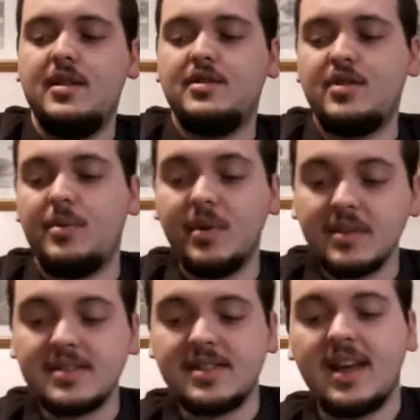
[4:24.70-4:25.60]
So I will
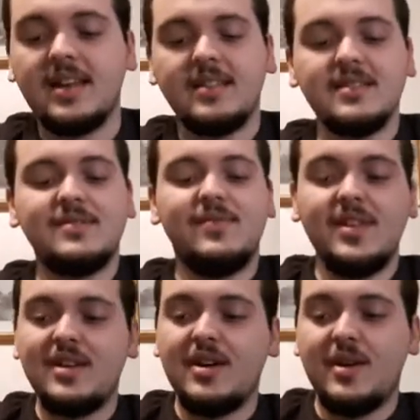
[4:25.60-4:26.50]
say in this
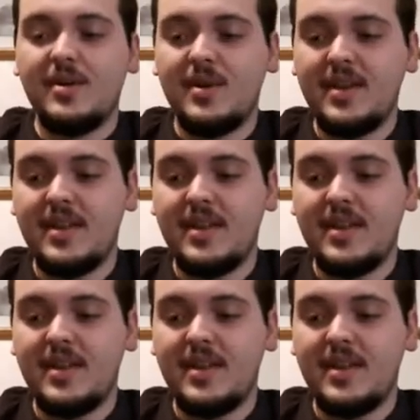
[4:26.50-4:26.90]
video,